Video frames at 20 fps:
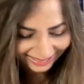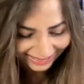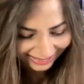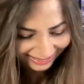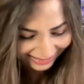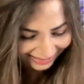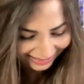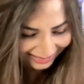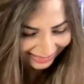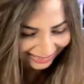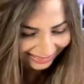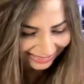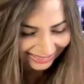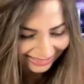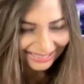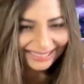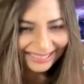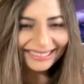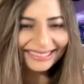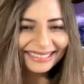Do people
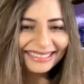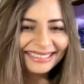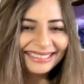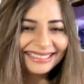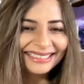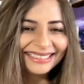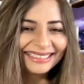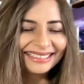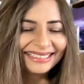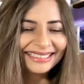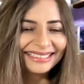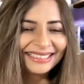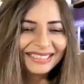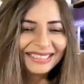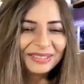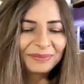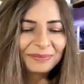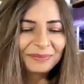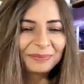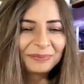know what their love
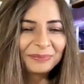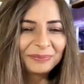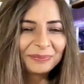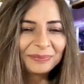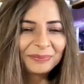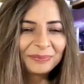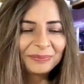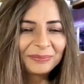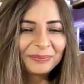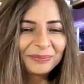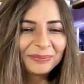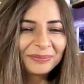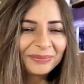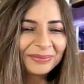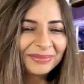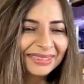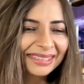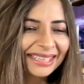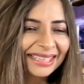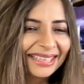language is?
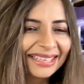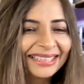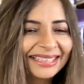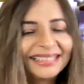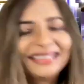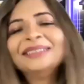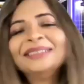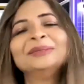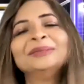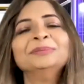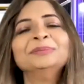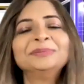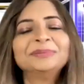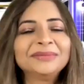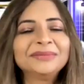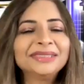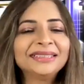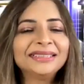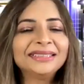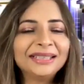
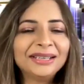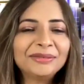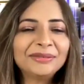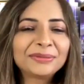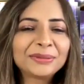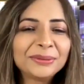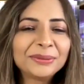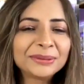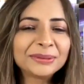That's a good thing.